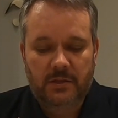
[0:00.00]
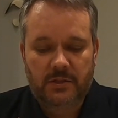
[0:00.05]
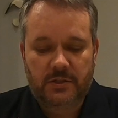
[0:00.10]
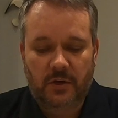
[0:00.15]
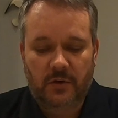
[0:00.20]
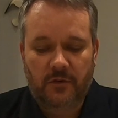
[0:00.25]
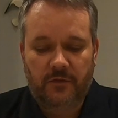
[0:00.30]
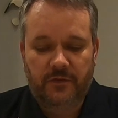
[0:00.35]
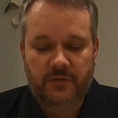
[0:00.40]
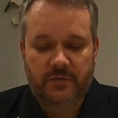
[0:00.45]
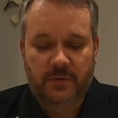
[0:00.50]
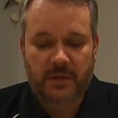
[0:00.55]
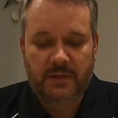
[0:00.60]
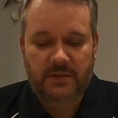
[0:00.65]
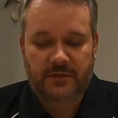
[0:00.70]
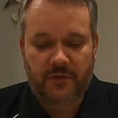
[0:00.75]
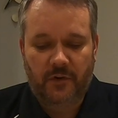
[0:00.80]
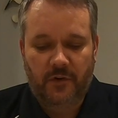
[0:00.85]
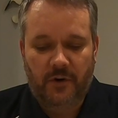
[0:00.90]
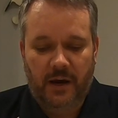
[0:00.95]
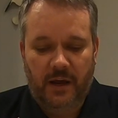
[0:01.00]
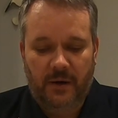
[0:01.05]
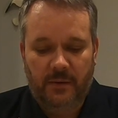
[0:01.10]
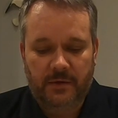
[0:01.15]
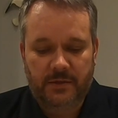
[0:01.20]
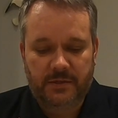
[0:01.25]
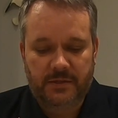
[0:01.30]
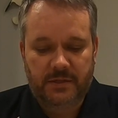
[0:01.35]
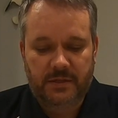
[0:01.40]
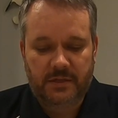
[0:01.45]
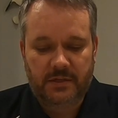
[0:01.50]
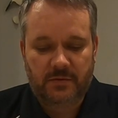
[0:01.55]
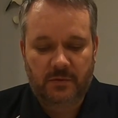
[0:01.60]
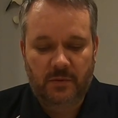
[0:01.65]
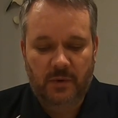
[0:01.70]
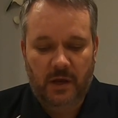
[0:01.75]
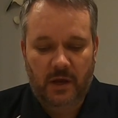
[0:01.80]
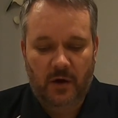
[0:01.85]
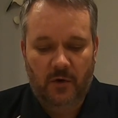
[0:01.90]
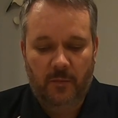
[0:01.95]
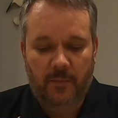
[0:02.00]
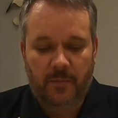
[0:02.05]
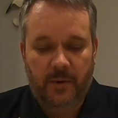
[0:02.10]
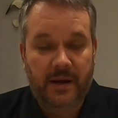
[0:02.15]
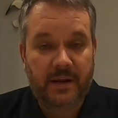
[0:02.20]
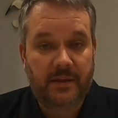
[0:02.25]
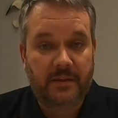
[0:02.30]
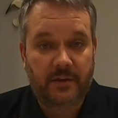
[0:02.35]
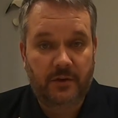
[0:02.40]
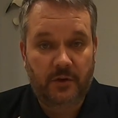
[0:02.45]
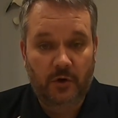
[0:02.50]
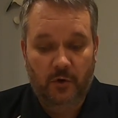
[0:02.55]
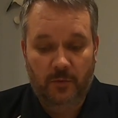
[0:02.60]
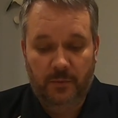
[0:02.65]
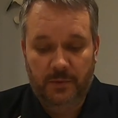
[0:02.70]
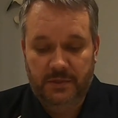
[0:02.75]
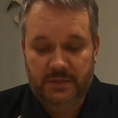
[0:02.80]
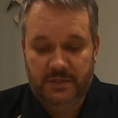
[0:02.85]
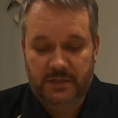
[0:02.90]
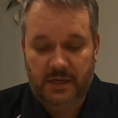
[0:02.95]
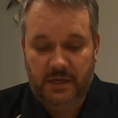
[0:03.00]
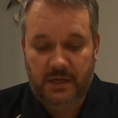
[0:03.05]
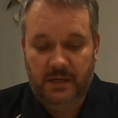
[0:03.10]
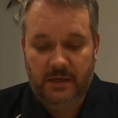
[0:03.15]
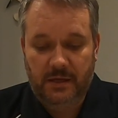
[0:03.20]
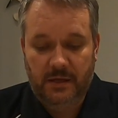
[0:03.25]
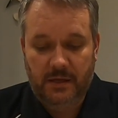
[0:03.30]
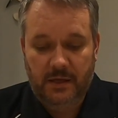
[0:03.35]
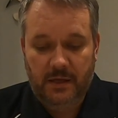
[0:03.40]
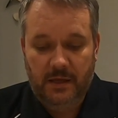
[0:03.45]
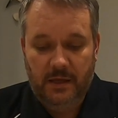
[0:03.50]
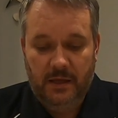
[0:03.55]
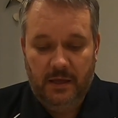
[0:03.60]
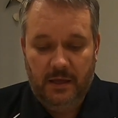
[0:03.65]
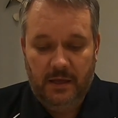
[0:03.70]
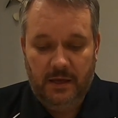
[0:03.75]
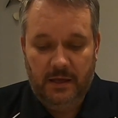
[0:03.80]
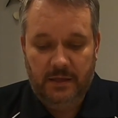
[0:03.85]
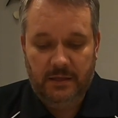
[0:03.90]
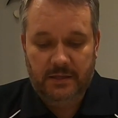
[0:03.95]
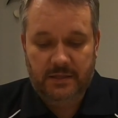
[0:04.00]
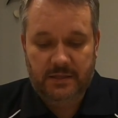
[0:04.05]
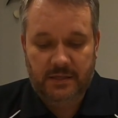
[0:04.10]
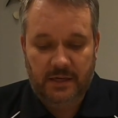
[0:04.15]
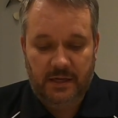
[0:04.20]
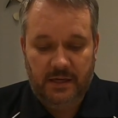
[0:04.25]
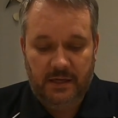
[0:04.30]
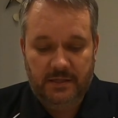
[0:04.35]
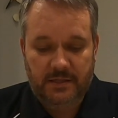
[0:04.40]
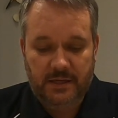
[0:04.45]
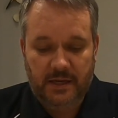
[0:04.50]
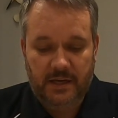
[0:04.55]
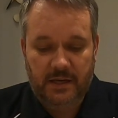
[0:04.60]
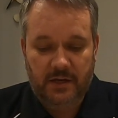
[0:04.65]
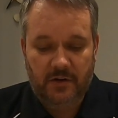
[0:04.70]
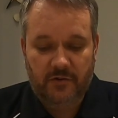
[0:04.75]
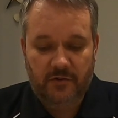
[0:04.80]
Soak for 24 hours. This will help break the dormancy in the seeds and